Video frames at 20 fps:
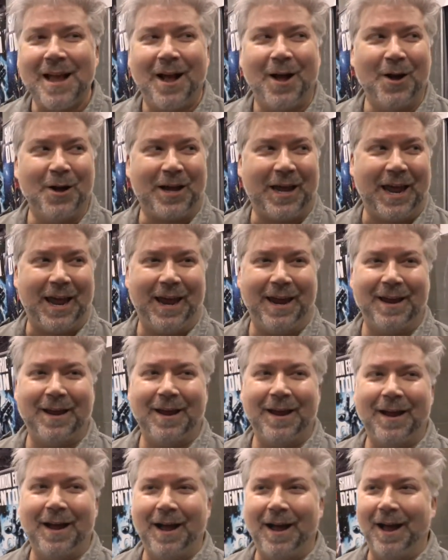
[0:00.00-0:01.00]
Okay,
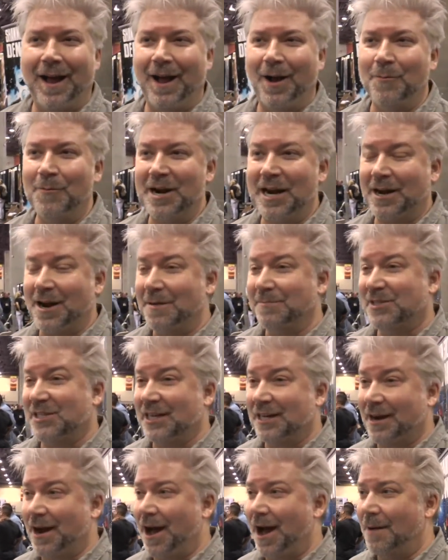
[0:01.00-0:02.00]
uh, when it comes to
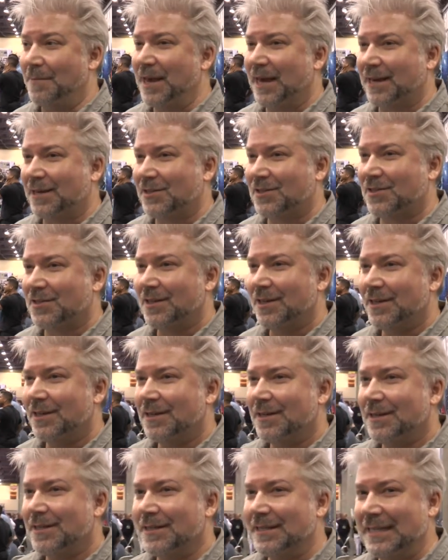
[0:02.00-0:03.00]
comics,
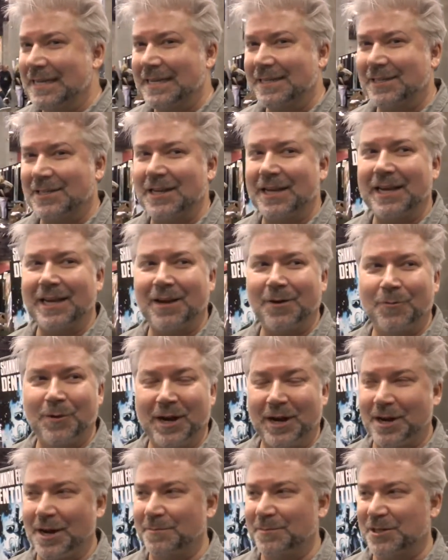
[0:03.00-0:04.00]
DC. When
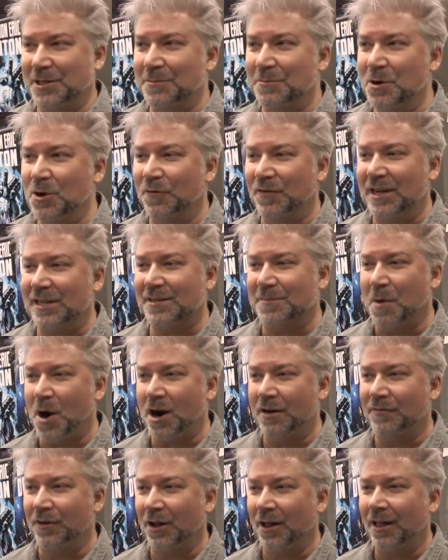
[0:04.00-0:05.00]
it comes to movies,
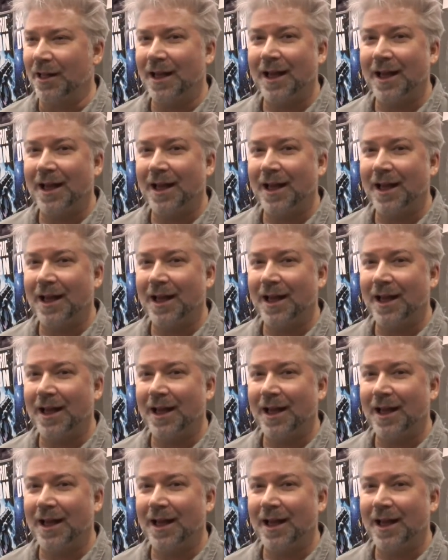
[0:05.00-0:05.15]
Marvel